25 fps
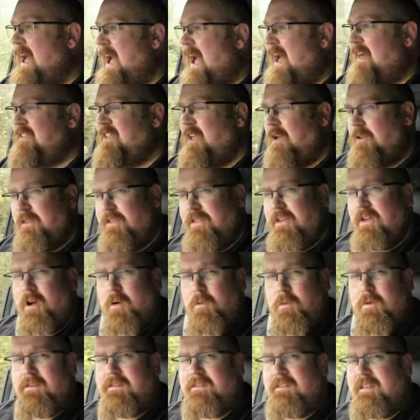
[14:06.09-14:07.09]
And the only thing I
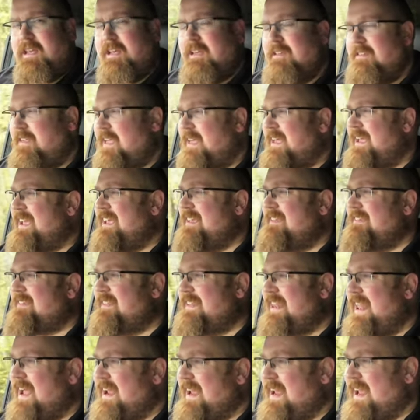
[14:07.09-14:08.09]
would say is that it is
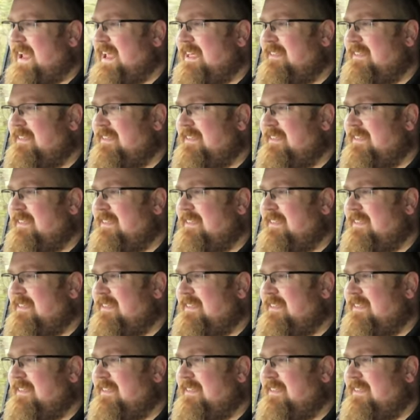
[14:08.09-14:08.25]
lacking